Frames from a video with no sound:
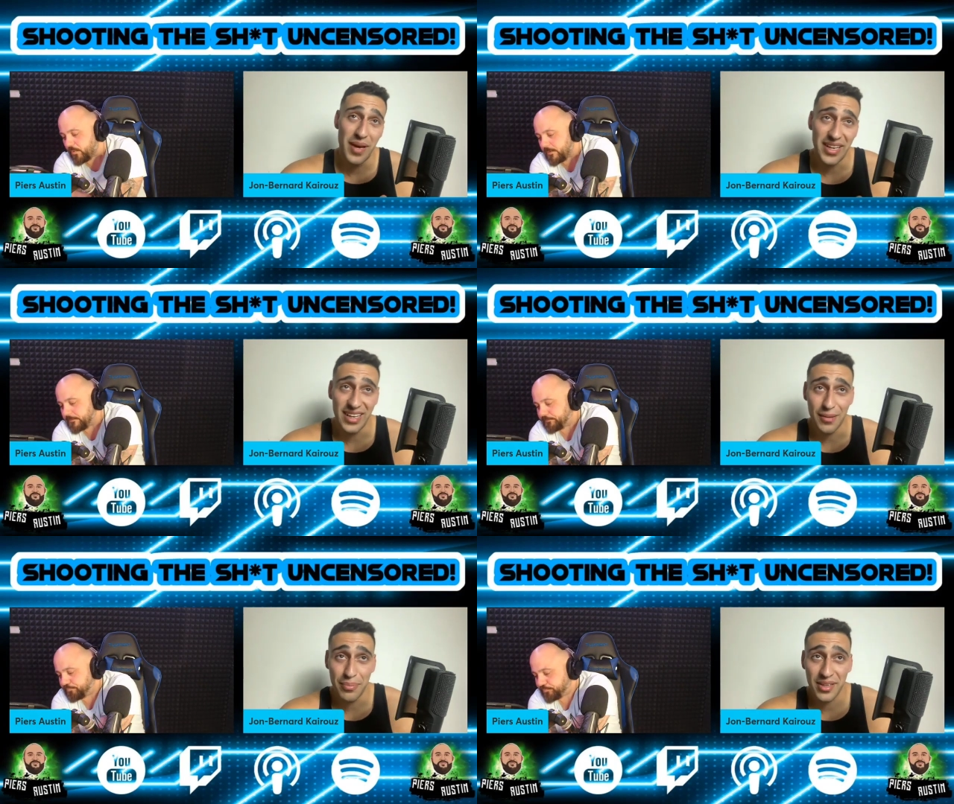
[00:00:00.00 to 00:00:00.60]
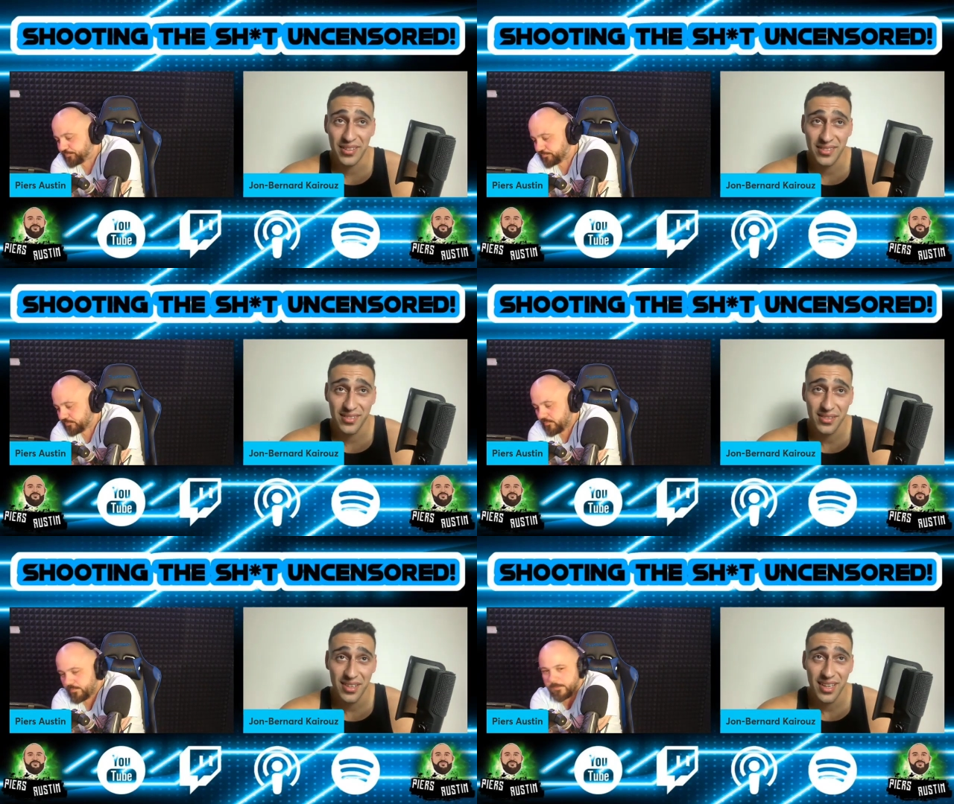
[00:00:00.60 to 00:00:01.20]
Speaker 1: betting
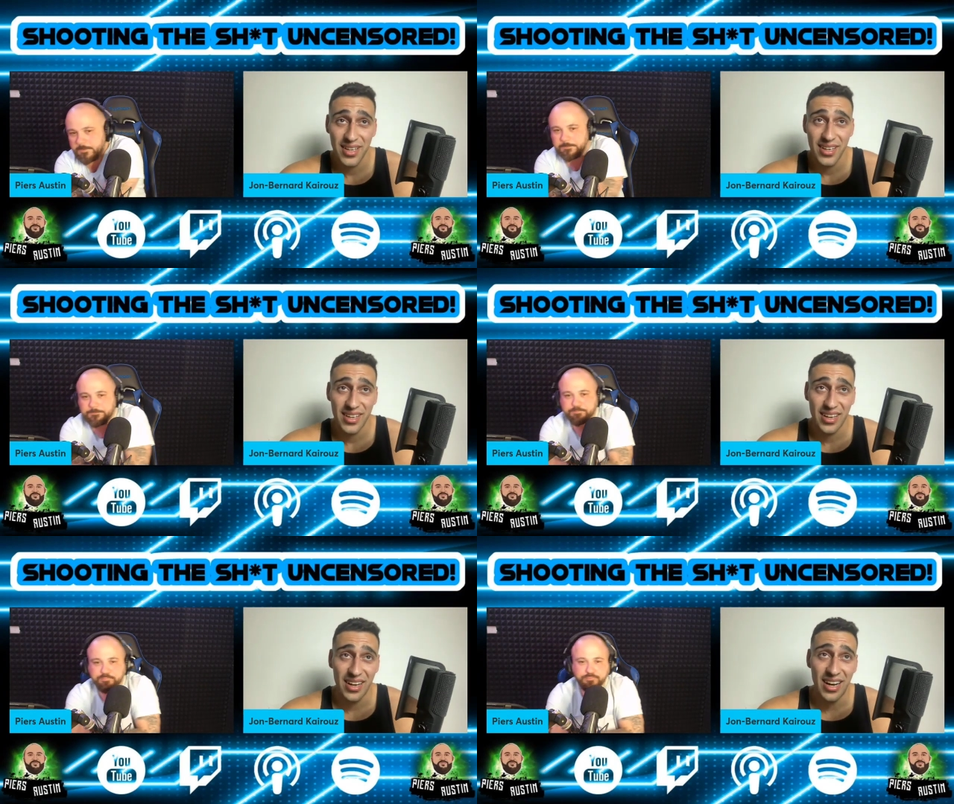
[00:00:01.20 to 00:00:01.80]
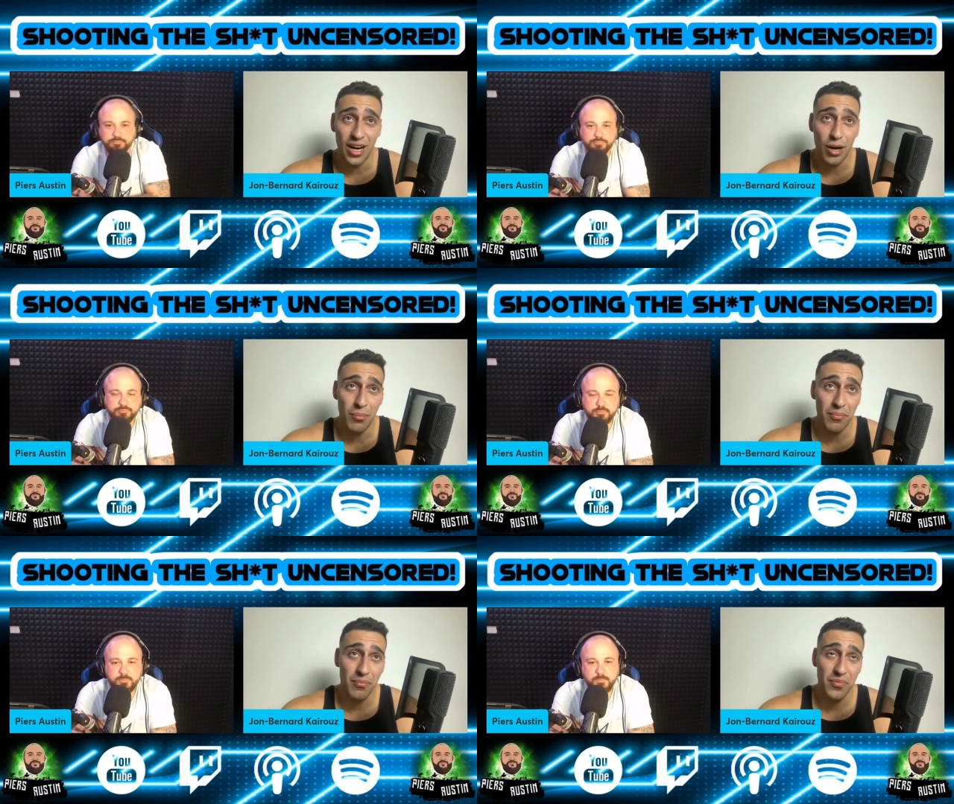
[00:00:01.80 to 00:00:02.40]
companies,
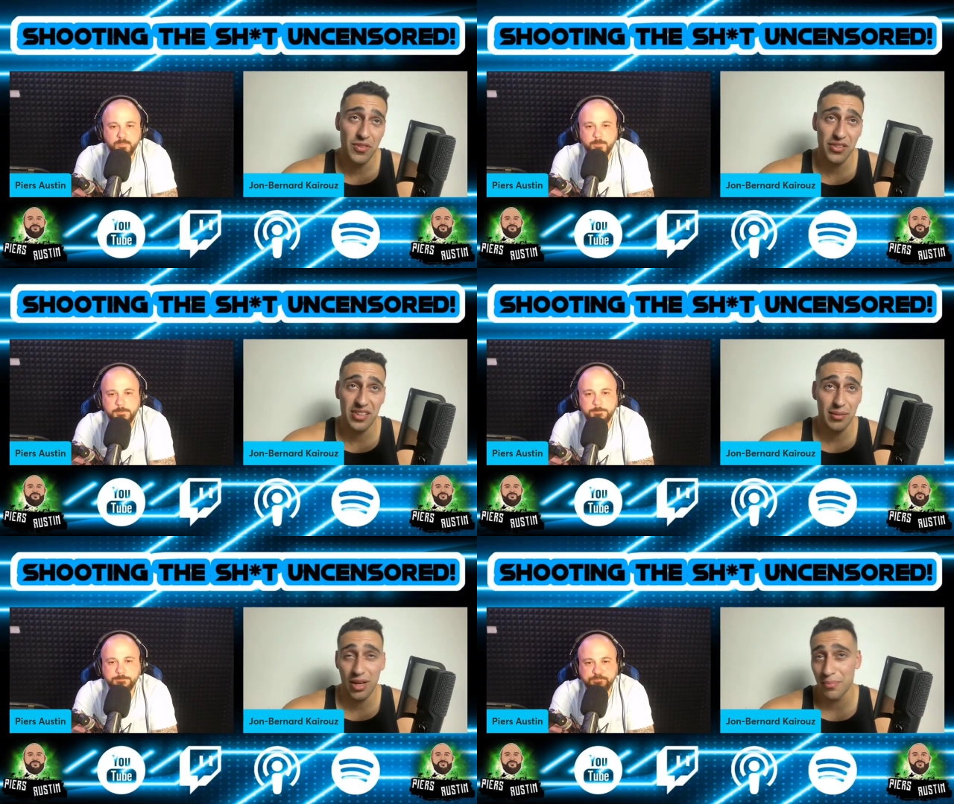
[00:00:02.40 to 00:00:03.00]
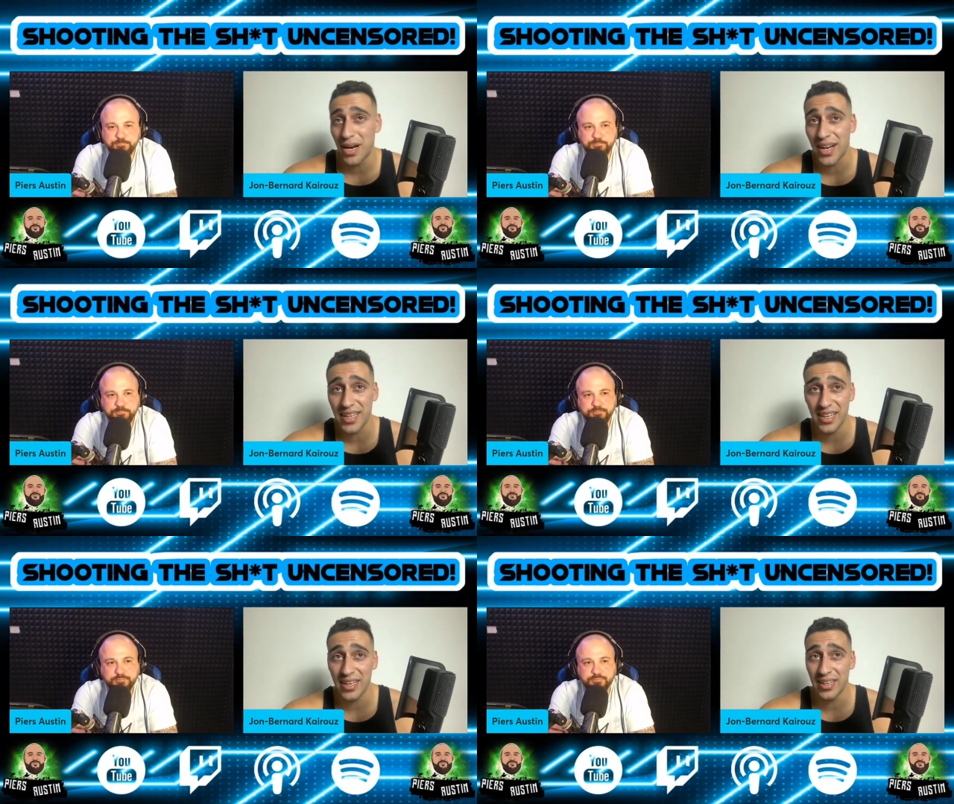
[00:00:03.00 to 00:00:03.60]
um, just in like
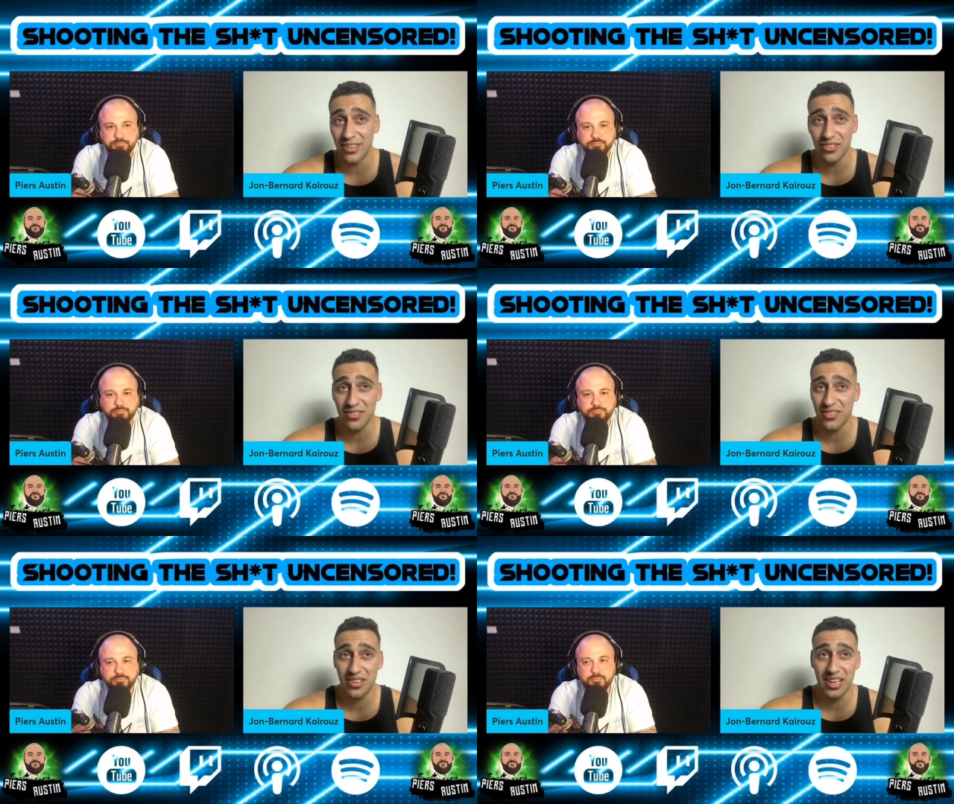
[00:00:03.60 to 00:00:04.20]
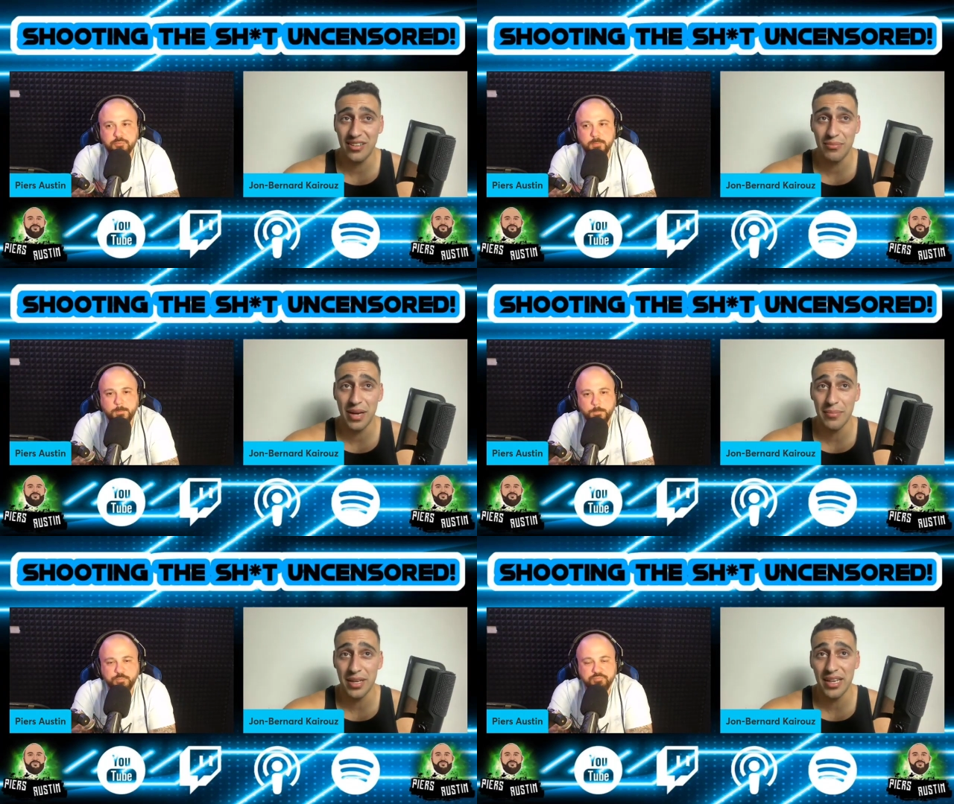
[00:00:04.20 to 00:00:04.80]
marketing and just yeah,
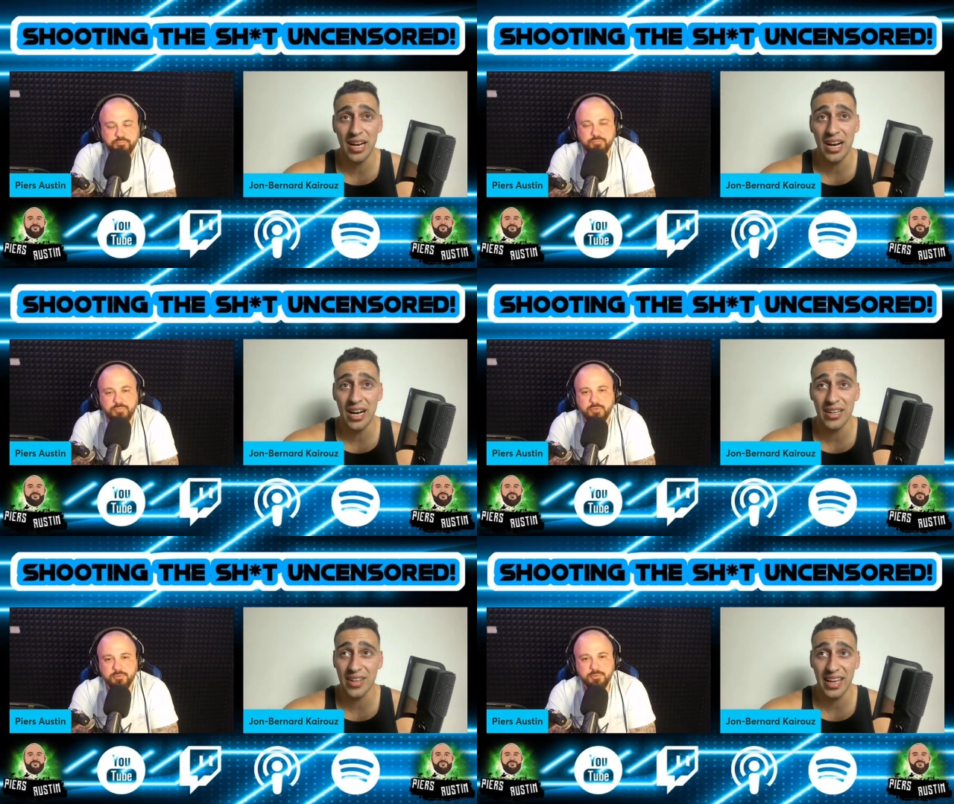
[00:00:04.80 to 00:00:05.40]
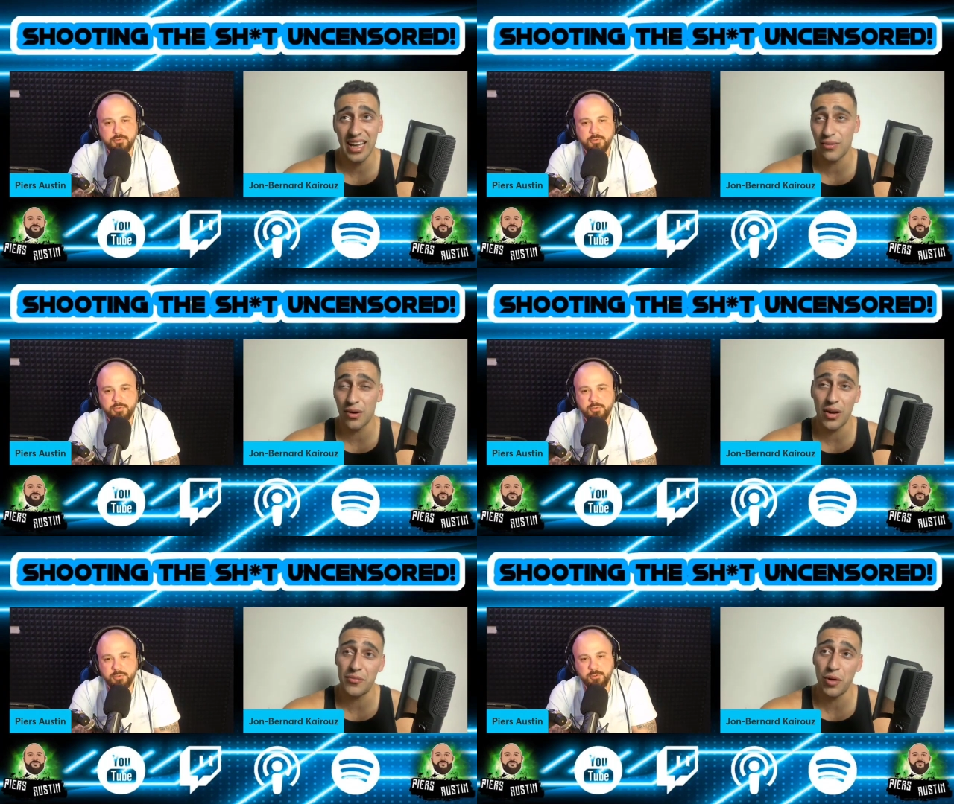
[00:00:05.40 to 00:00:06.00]
maybe uh, like
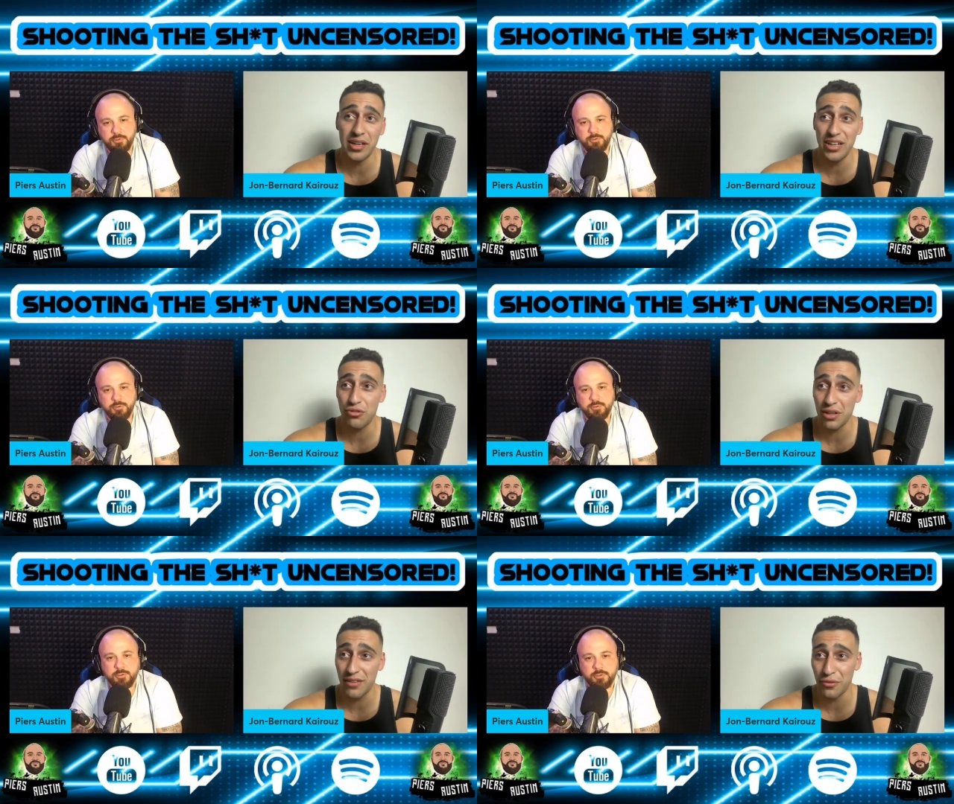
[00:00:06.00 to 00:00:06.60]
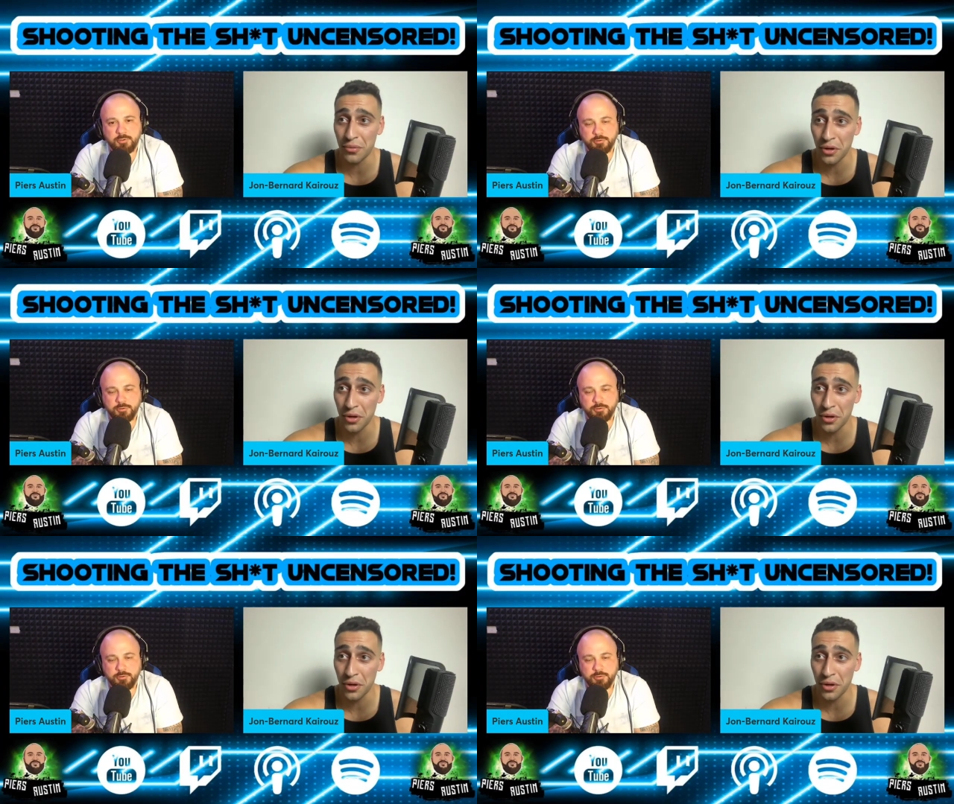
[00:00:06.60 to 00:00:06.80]
I had one entry level